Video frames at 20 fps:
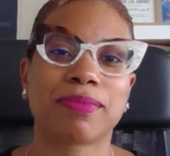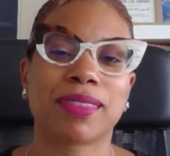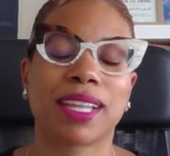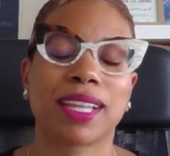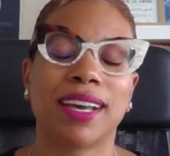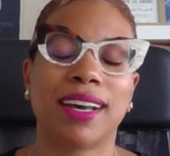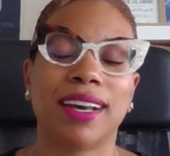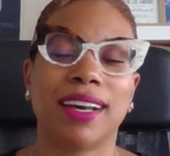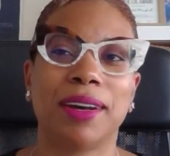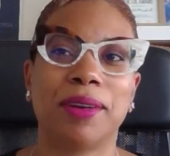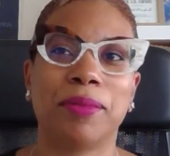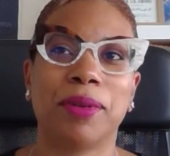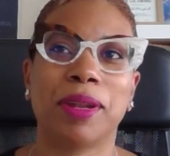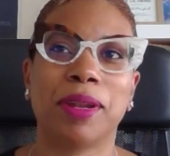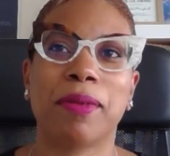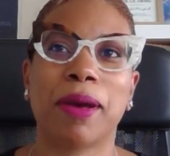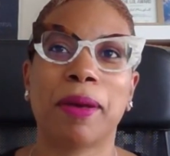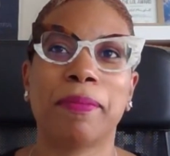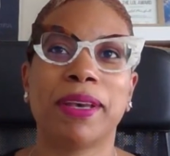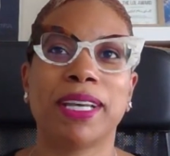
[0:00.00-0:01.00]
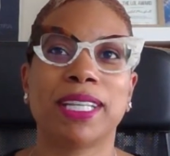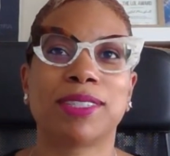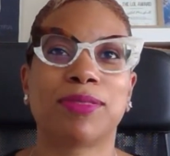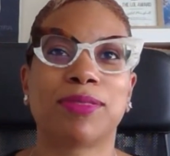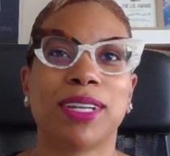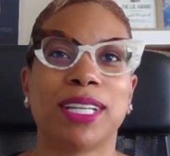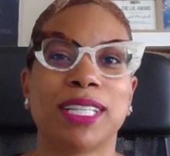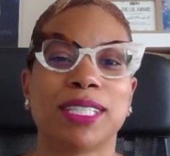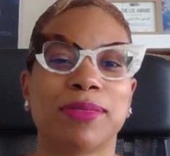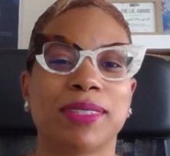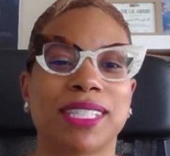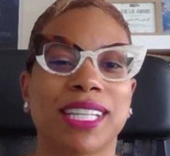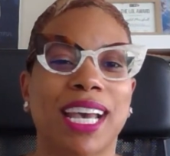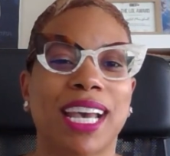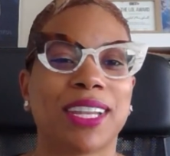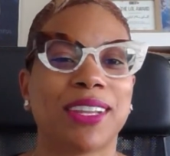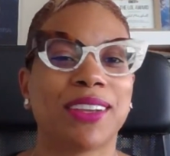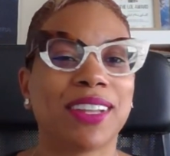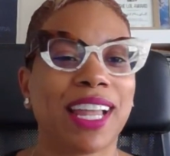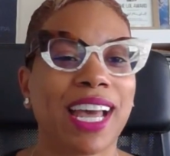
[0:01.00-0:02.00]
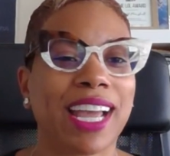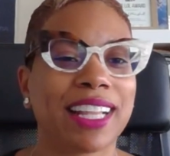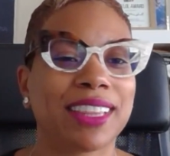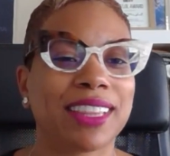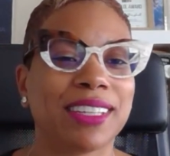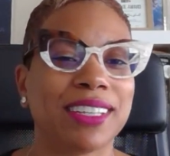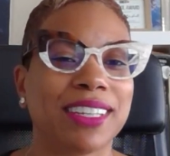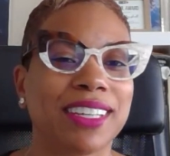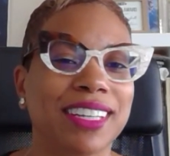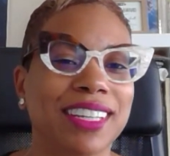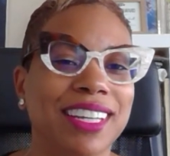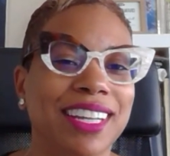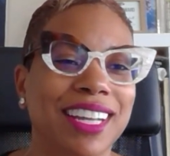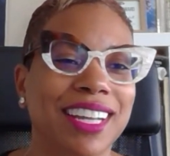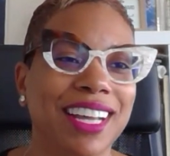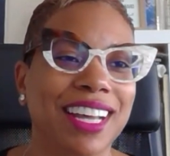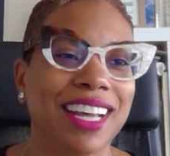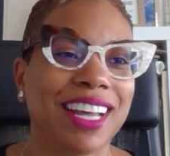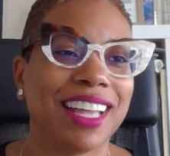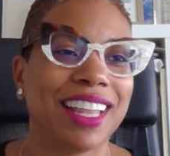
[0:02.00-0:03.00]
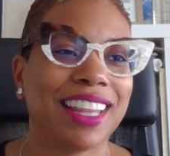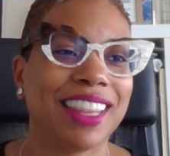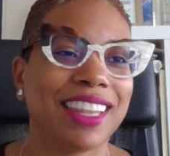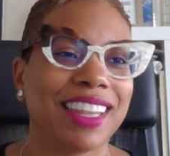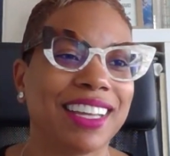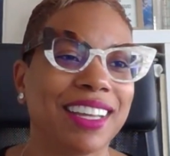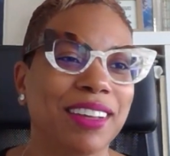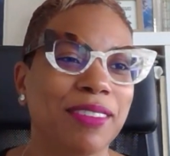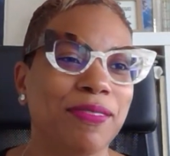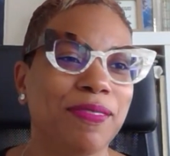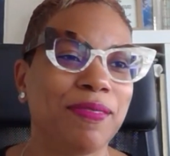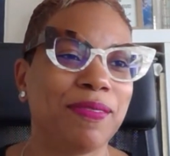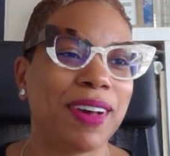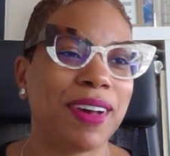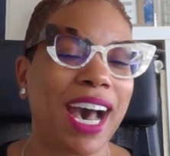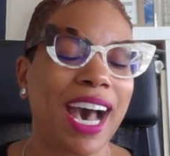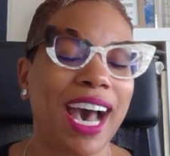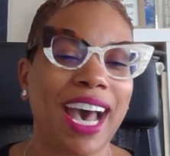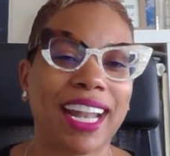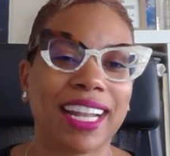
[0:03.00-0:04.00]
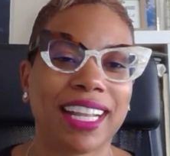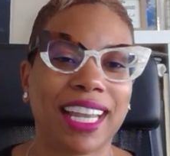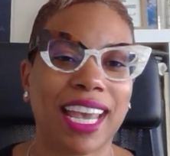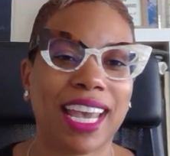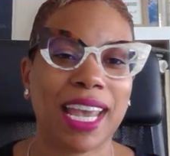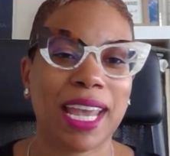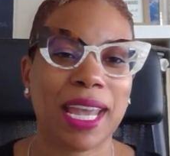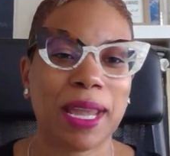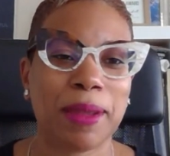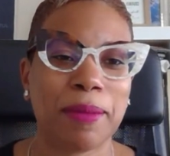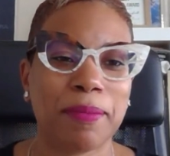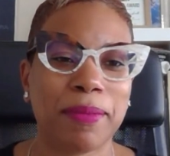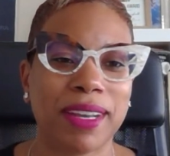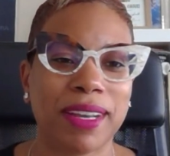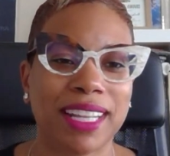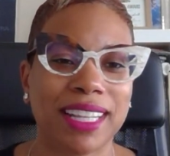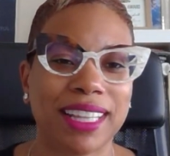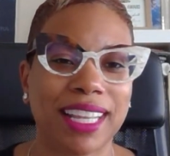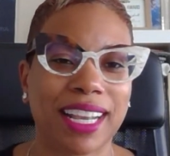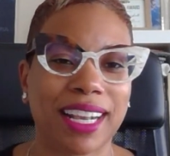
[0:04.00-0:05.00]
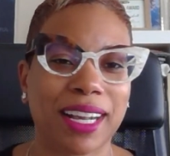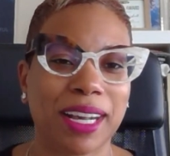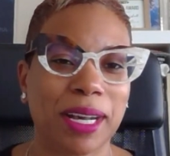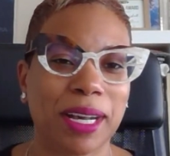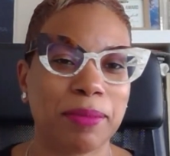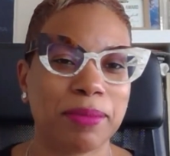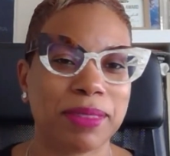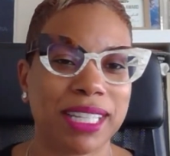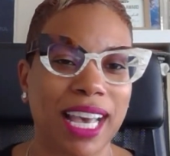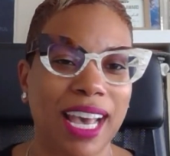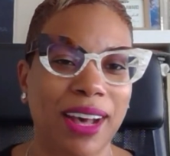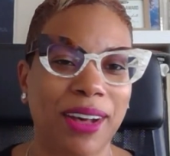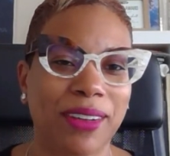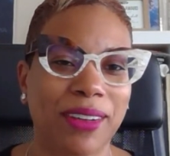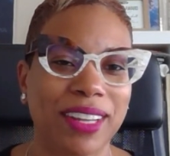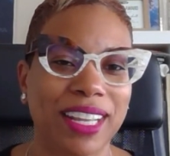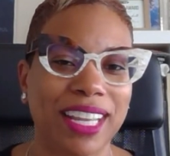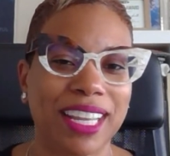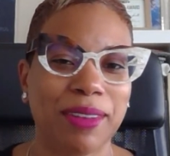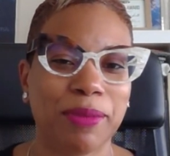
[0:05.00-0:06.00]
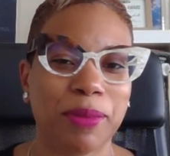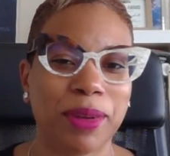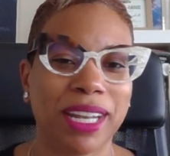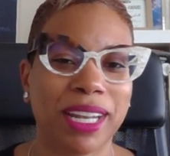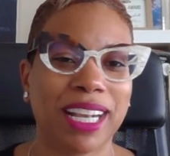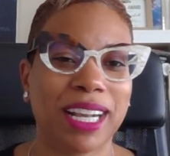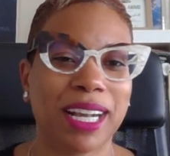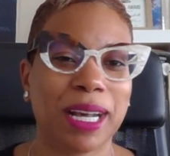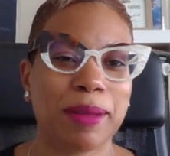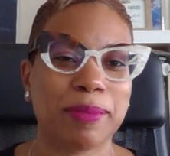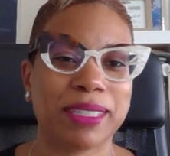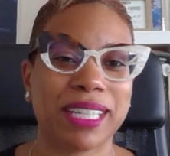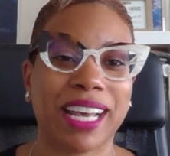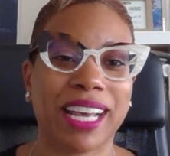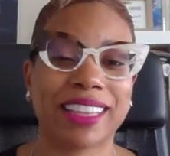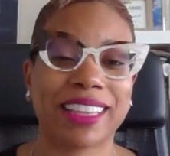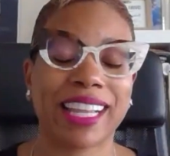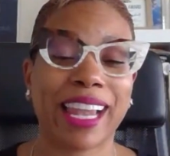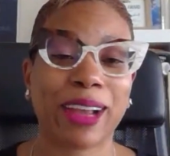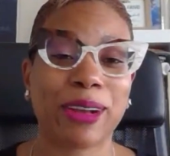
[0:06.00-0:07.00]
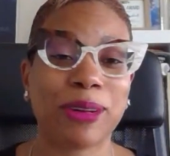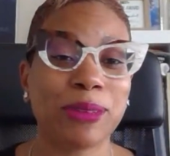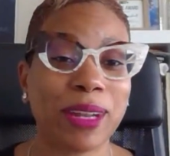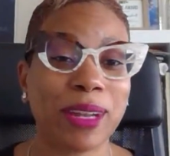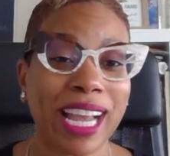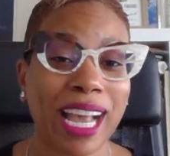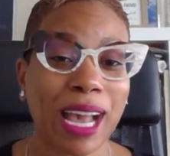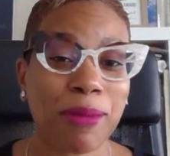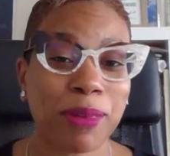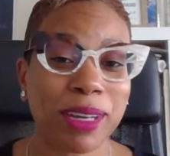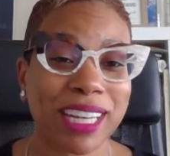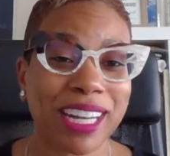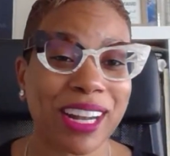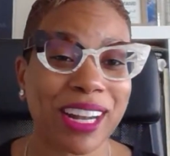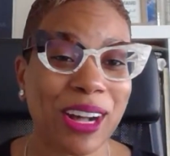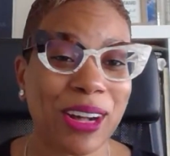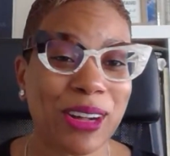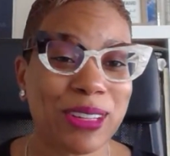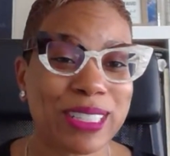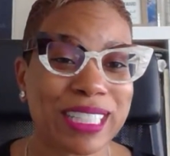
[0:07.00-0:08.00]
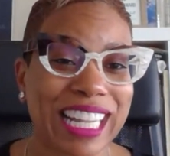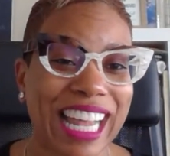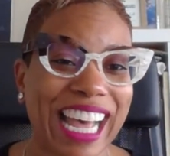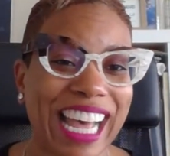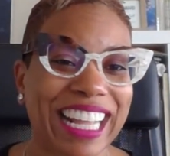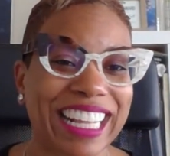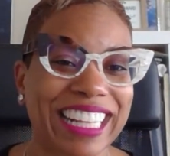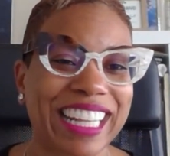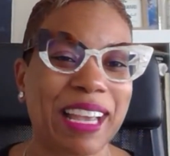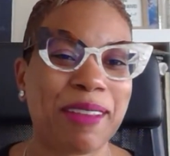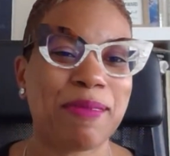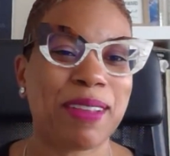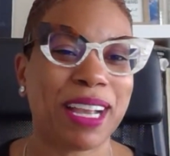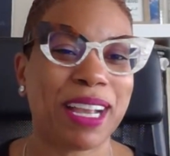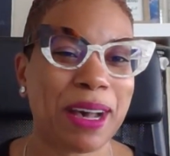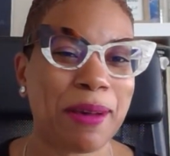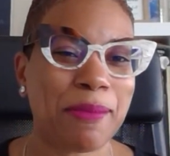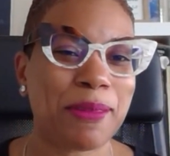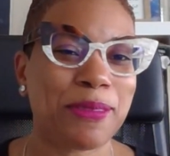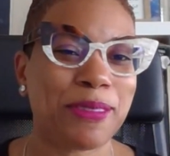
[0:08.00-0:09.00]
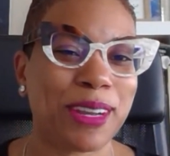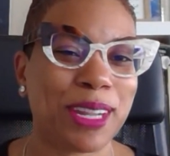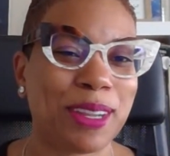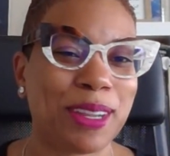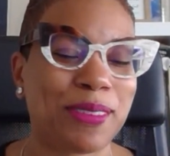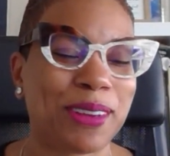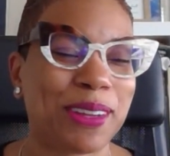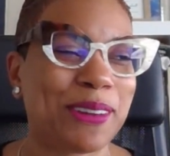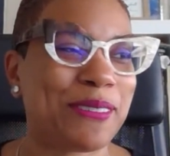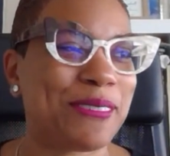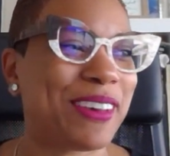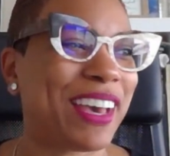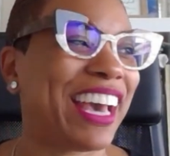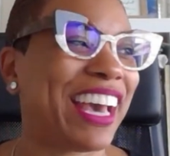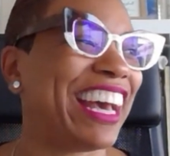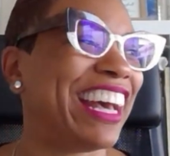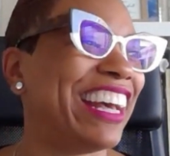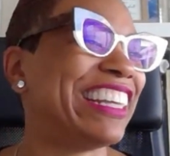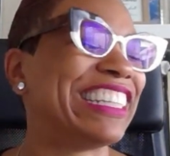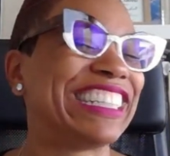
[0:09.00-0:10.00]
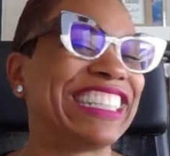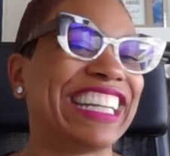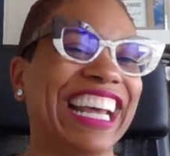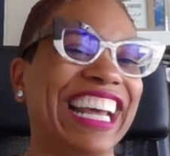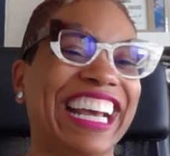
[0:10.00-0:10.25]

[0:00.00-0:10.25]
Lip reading: one of my best friends was like, you're like the hot game that comes out. And when it comes out, they're like, oh, they got one of those. Like, they be coming for you real fast.